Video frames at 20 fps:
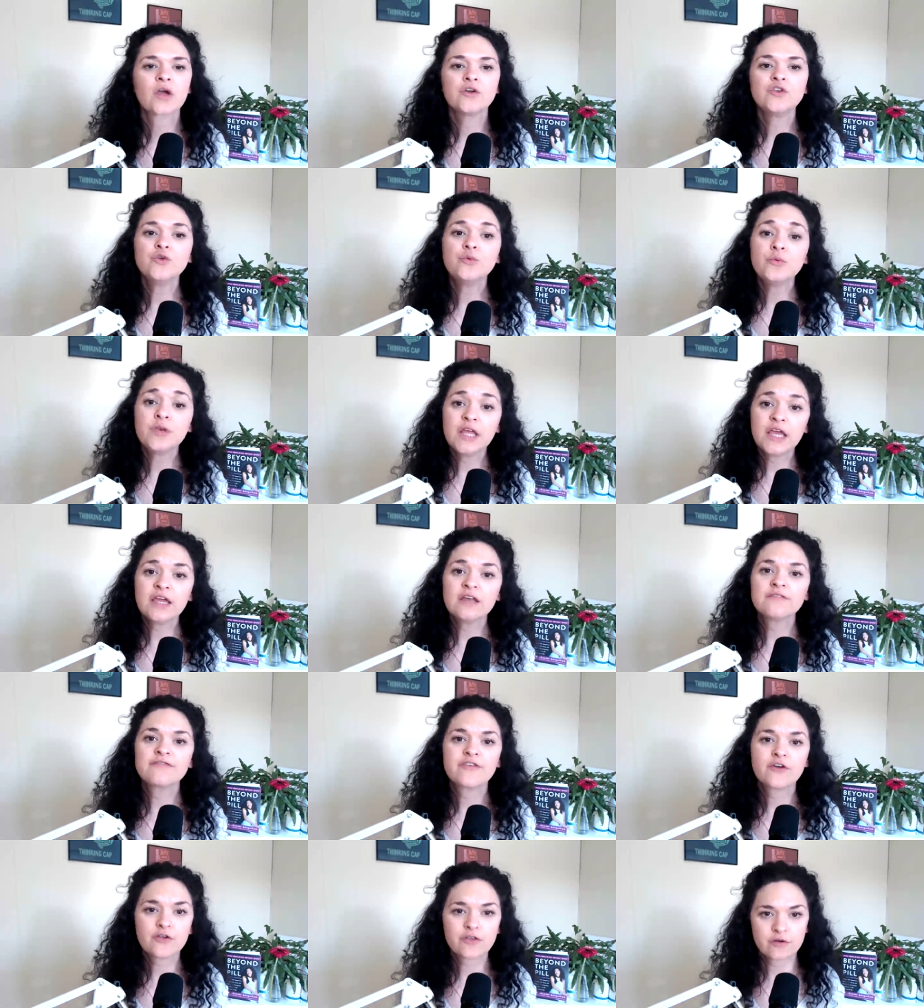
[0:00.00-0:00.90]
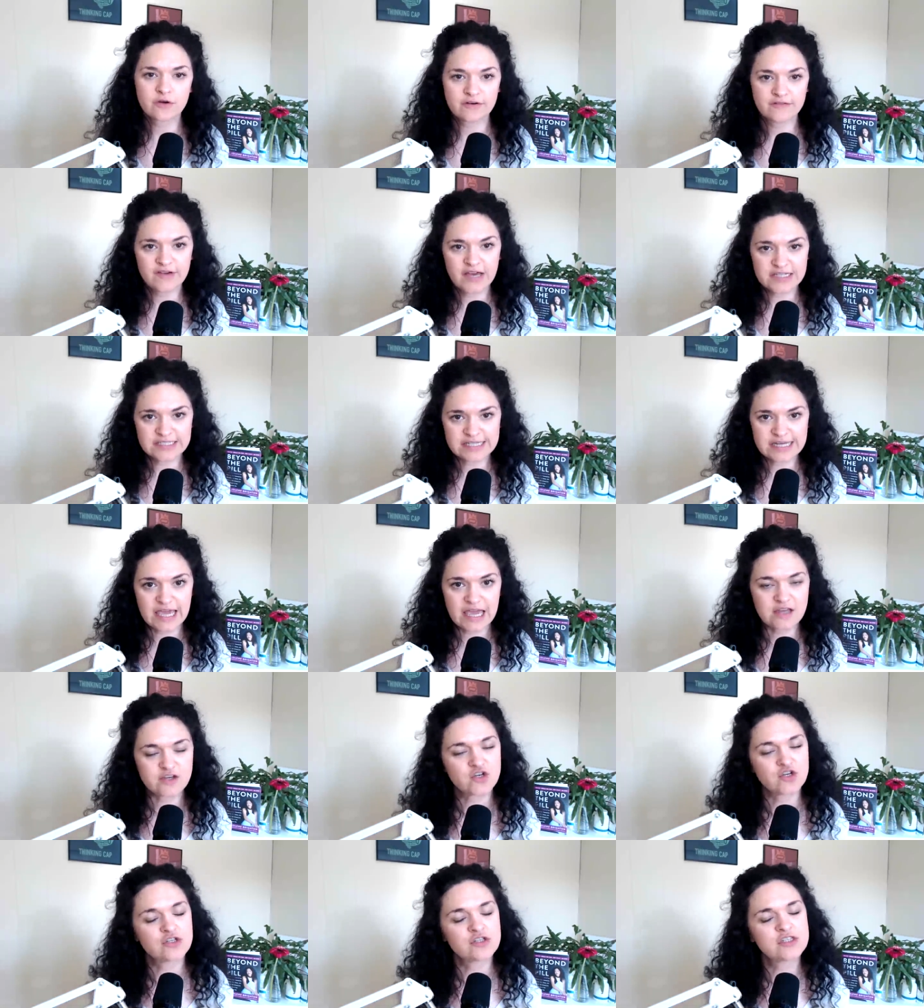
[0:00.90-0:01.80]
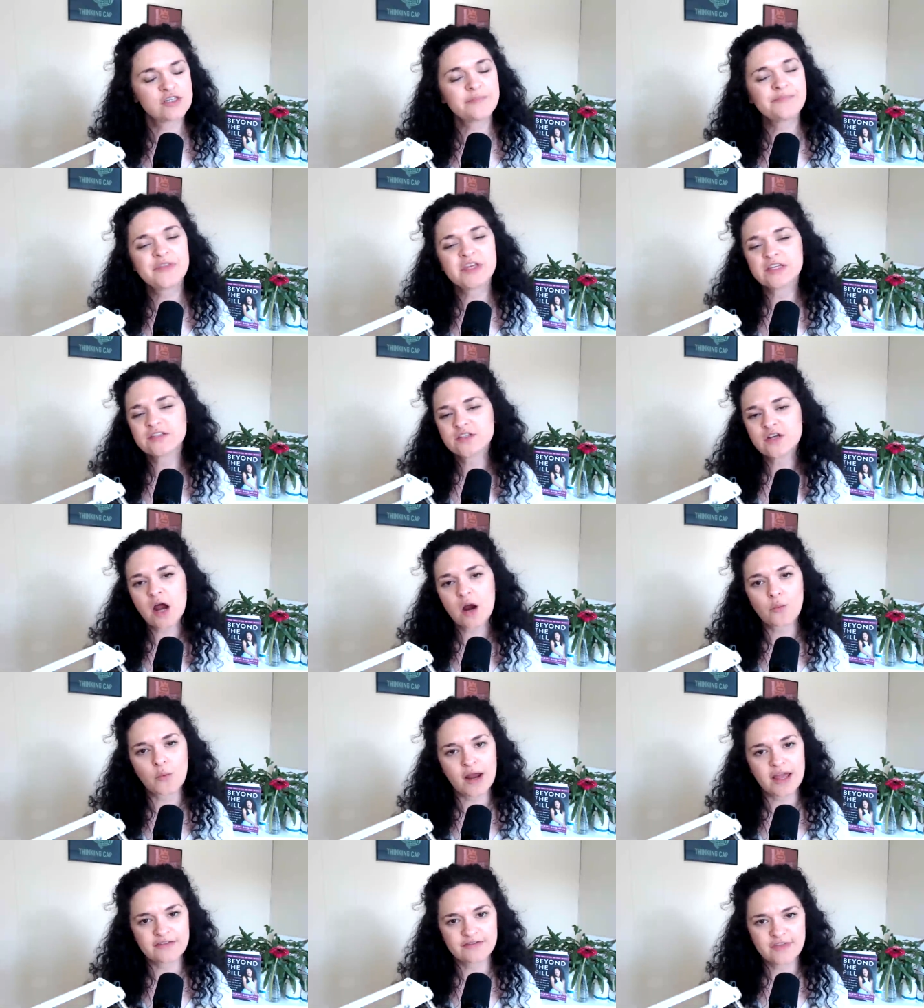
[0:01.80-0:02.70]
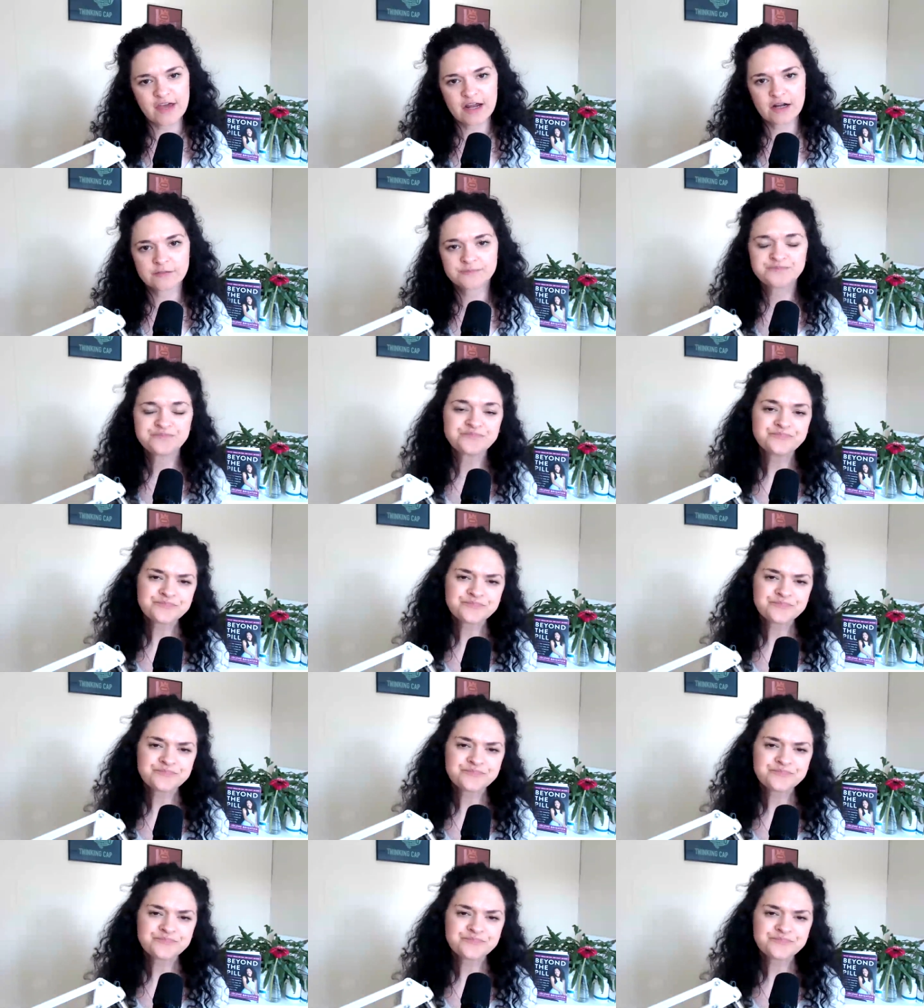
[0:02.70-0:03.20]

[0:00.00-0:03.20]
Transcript: you need further investigation. Something's not right there.